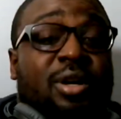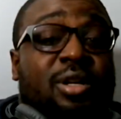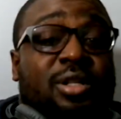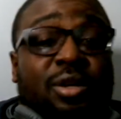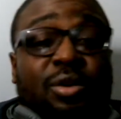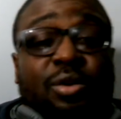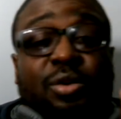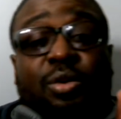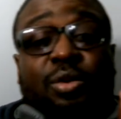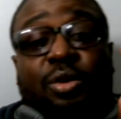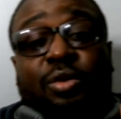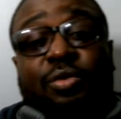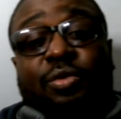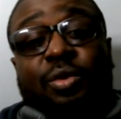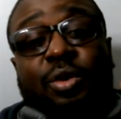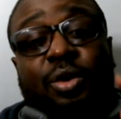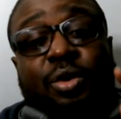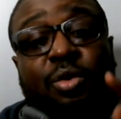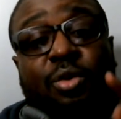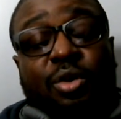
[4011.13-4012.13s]
So in order
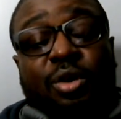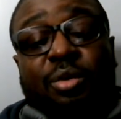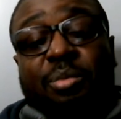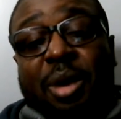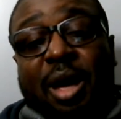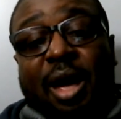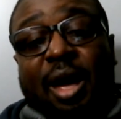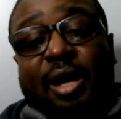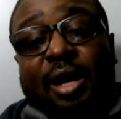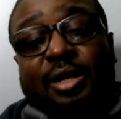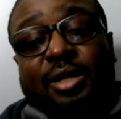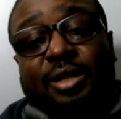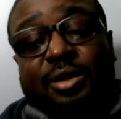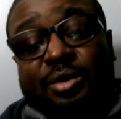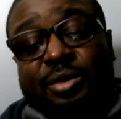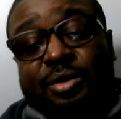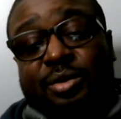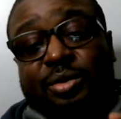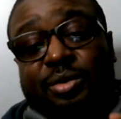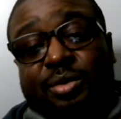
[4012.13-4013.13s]
for a quarterback
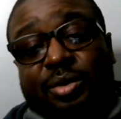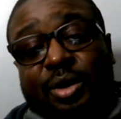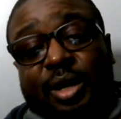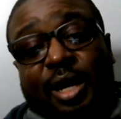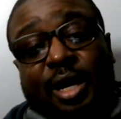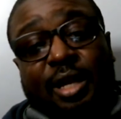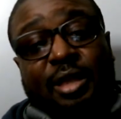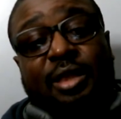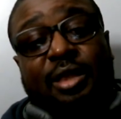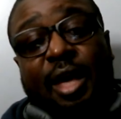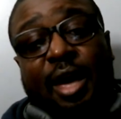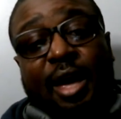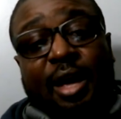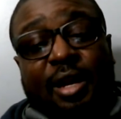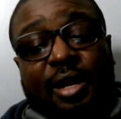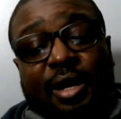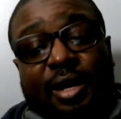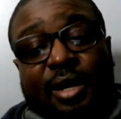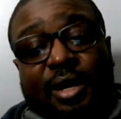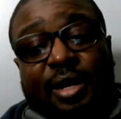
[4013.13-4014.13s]
to hit that,
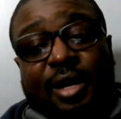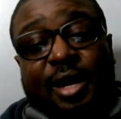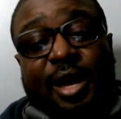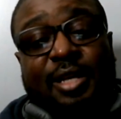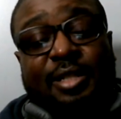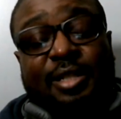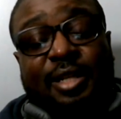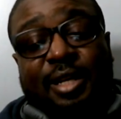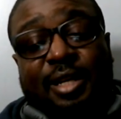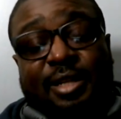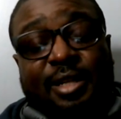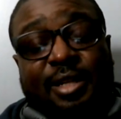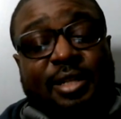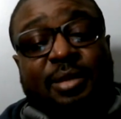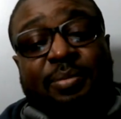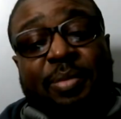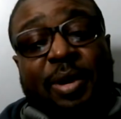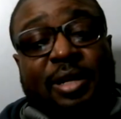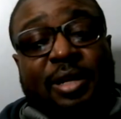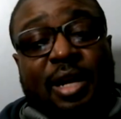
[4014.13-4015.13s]
he has to
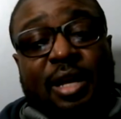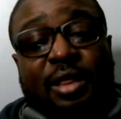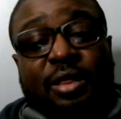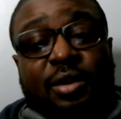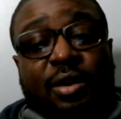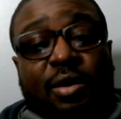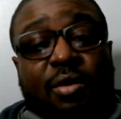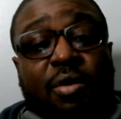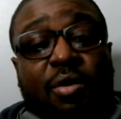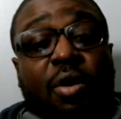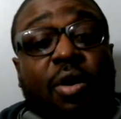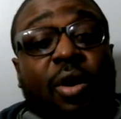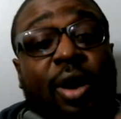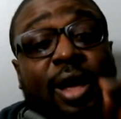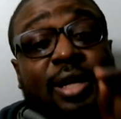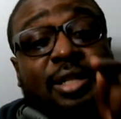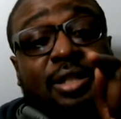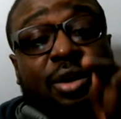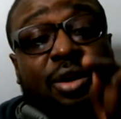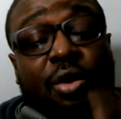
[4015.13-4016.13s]
anticipate that throw or he
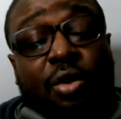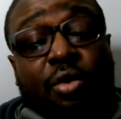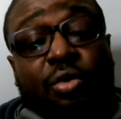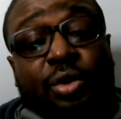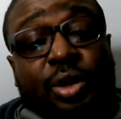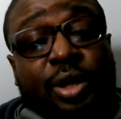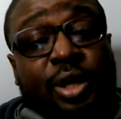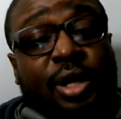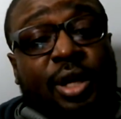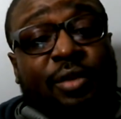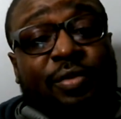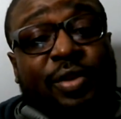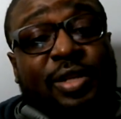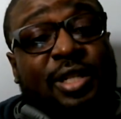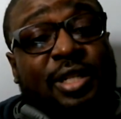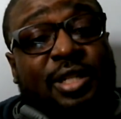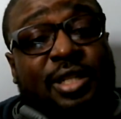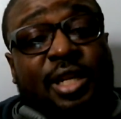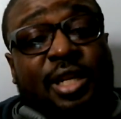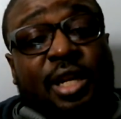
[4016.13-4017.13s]
has to hold it. If he's a
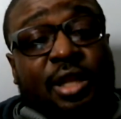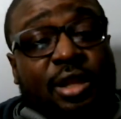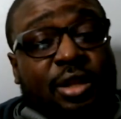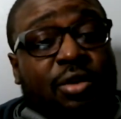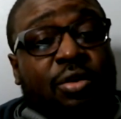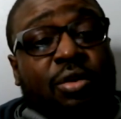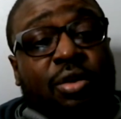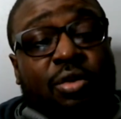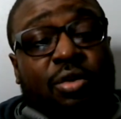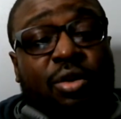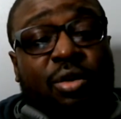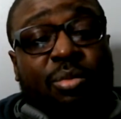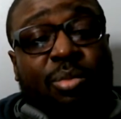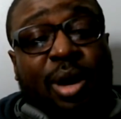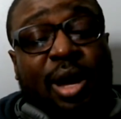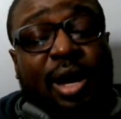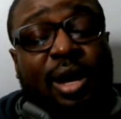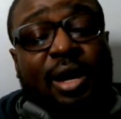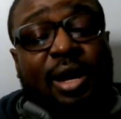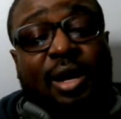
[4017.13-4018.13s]
see it throw at
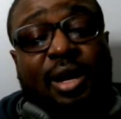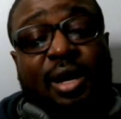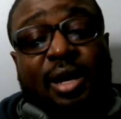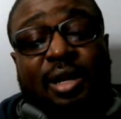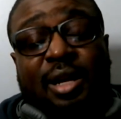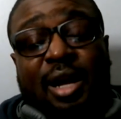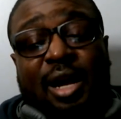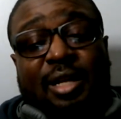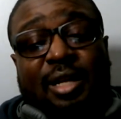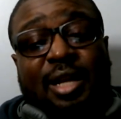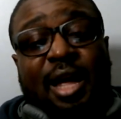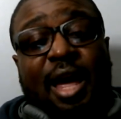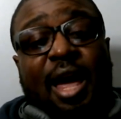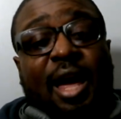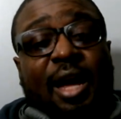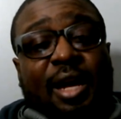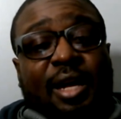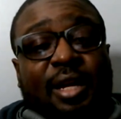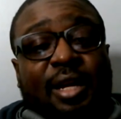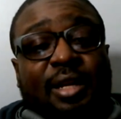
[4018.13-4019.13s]
quarterback, like
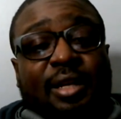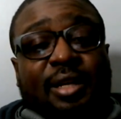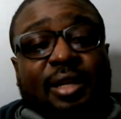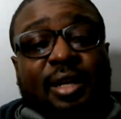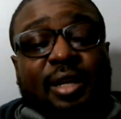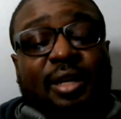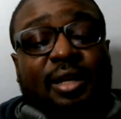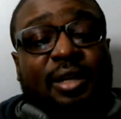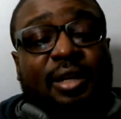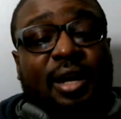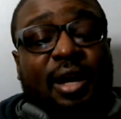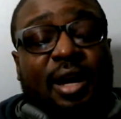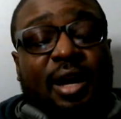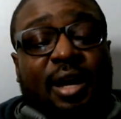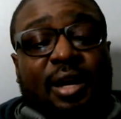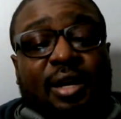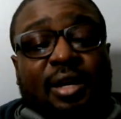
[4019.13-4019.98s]
Dak and a